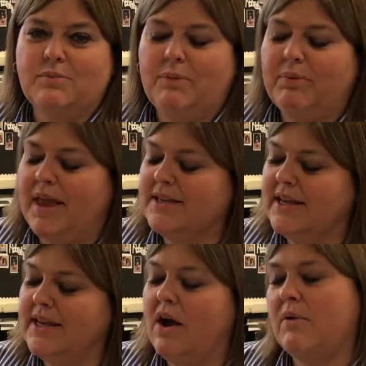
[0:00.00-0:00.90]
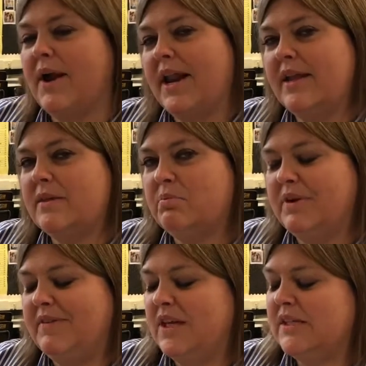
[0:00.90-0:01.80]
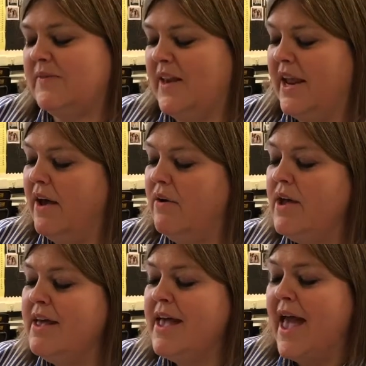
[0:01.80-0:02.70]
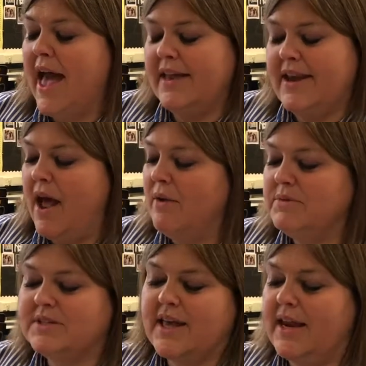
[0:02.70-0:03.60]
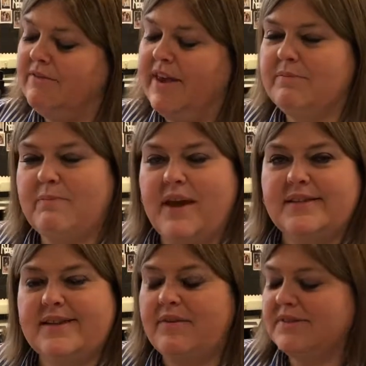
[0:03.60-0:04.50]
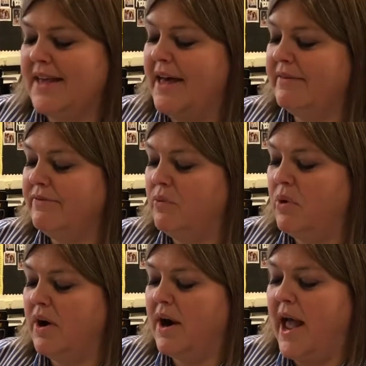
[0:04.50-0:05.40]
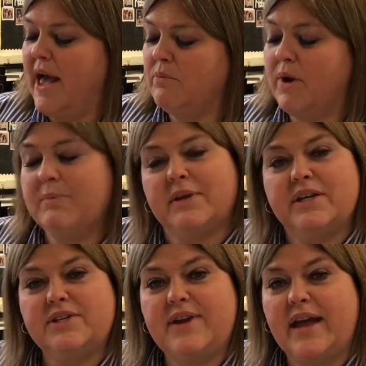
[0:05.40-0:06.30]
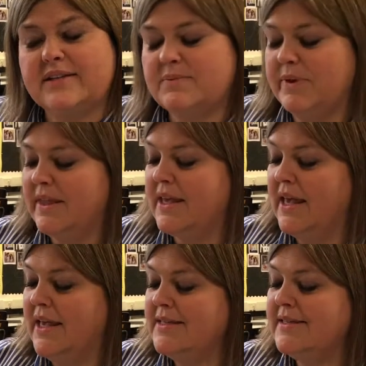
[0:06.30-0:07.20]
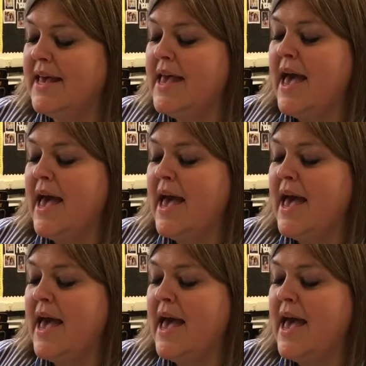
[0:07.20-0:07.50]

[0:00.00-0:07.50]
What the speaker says: We planned it already in the previous video, and now I'm just kind of getting myself set for what I'm going to do next with the kids.